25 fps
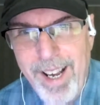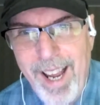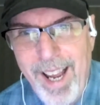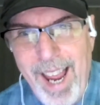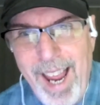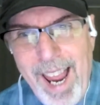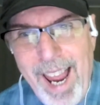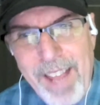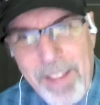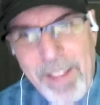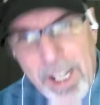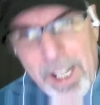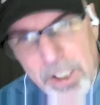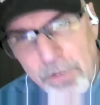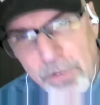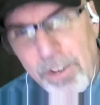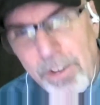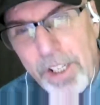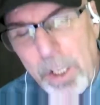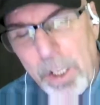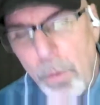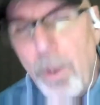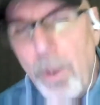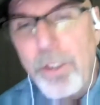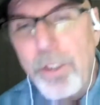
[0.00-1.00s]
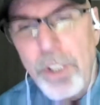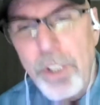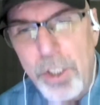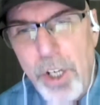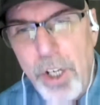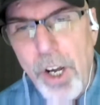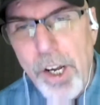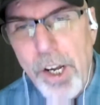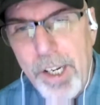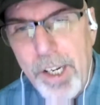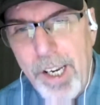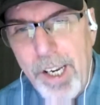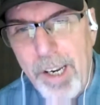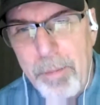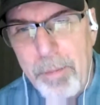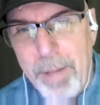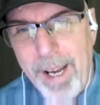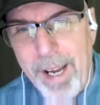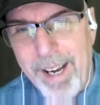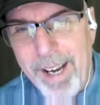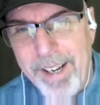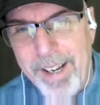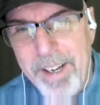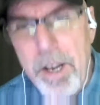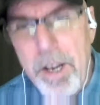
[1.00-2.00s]
And that's yeah. really what you're talking
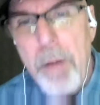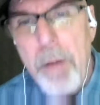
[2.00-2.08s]
about.